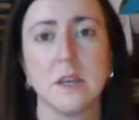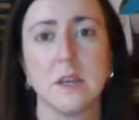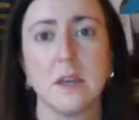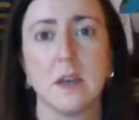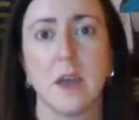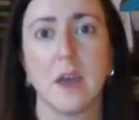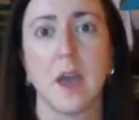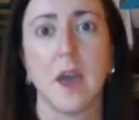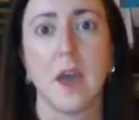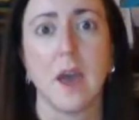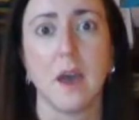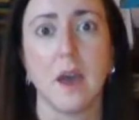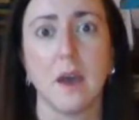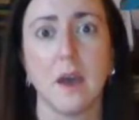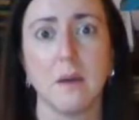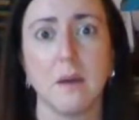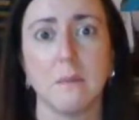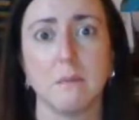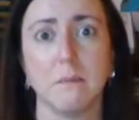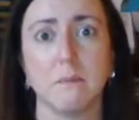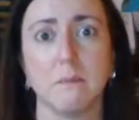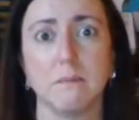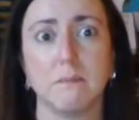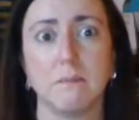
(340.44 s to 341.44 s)

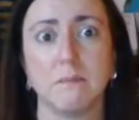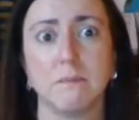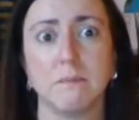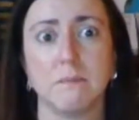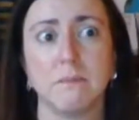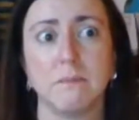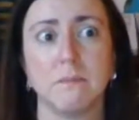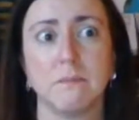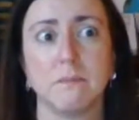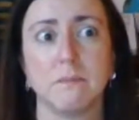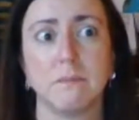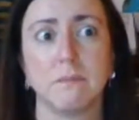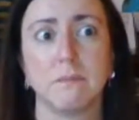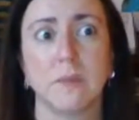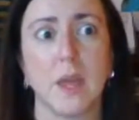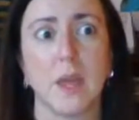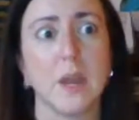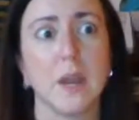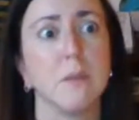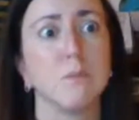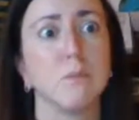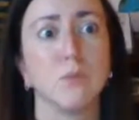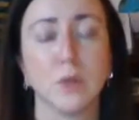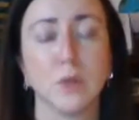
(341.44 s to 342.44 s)
um, and
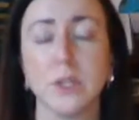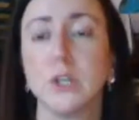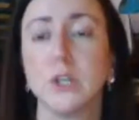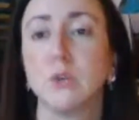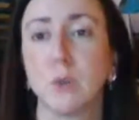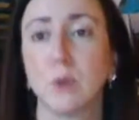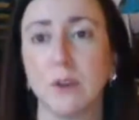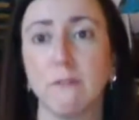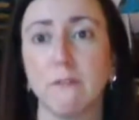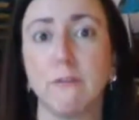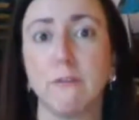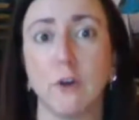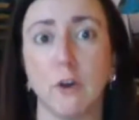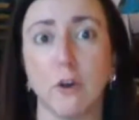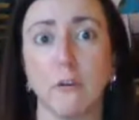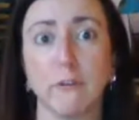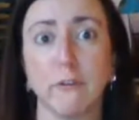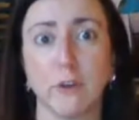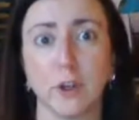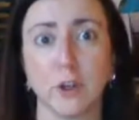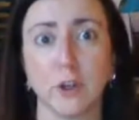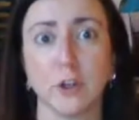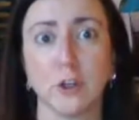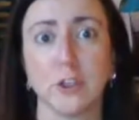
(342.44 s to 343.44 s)
I'm really grateful
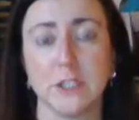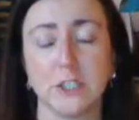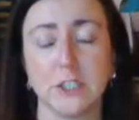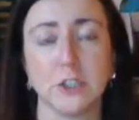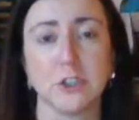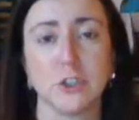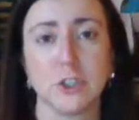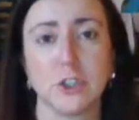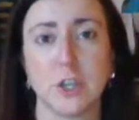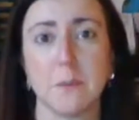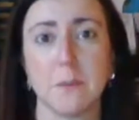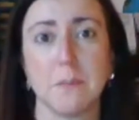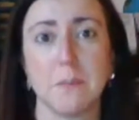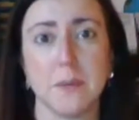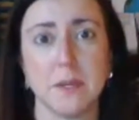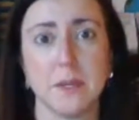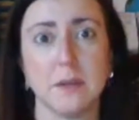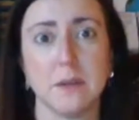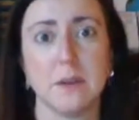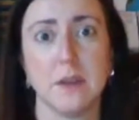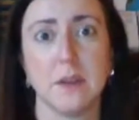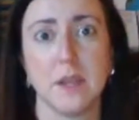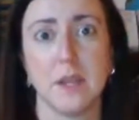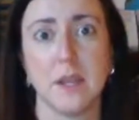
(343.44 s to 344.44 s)
for your leadership
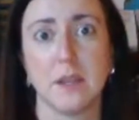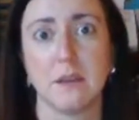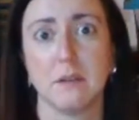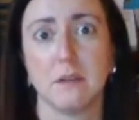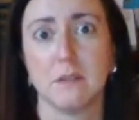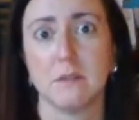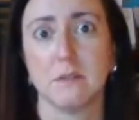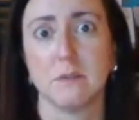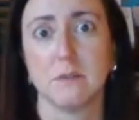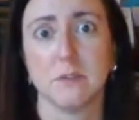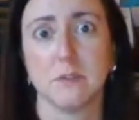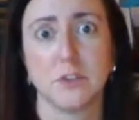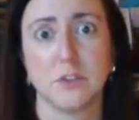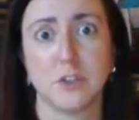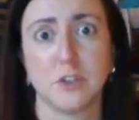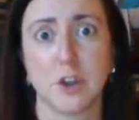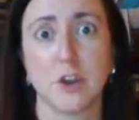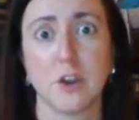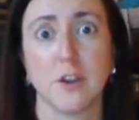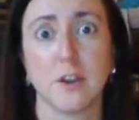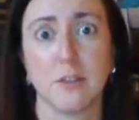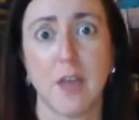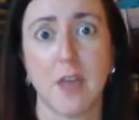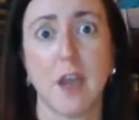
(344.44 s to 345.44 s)
in in
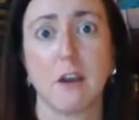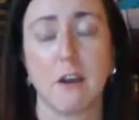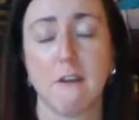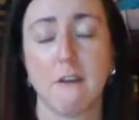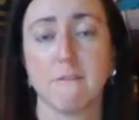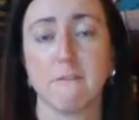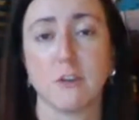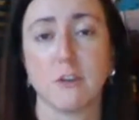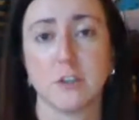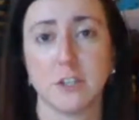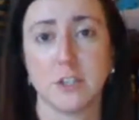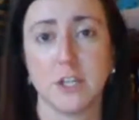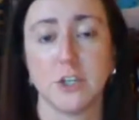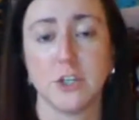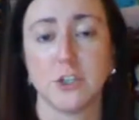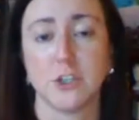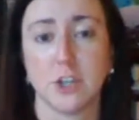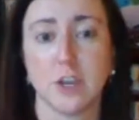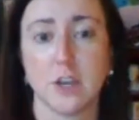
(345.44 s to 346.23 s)
starting that conversation.